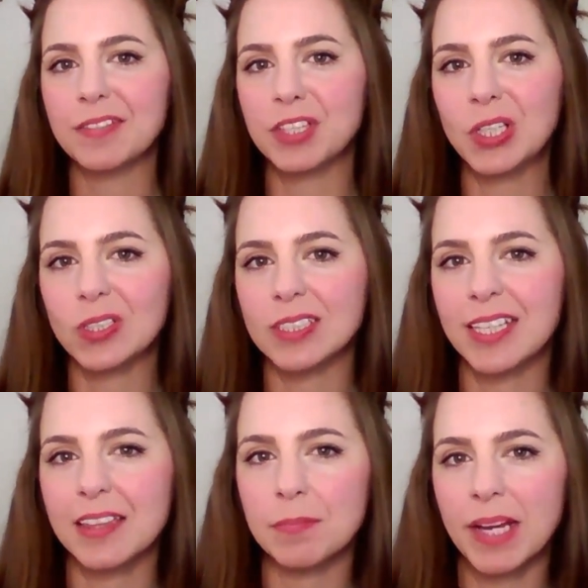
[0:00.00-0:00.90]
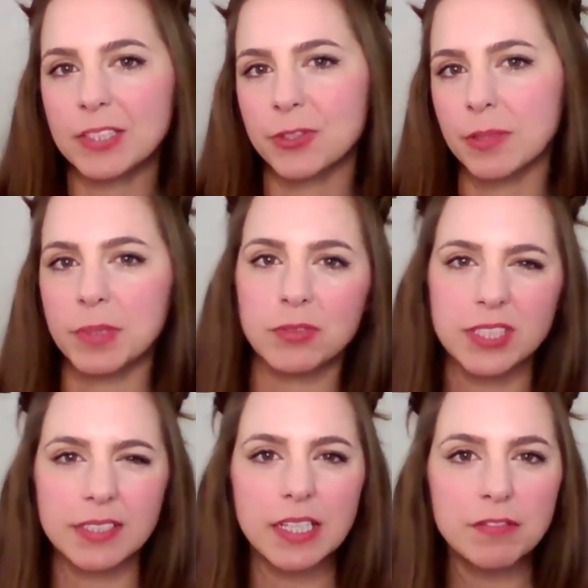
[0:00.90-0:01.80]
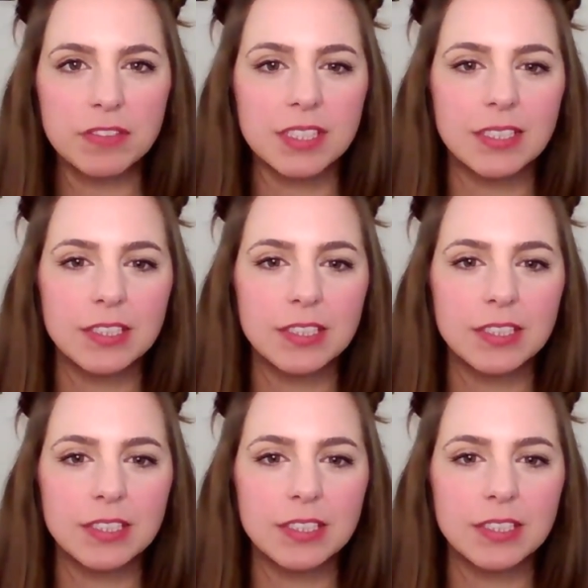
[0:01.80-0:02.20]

of the content, the better it'll be received.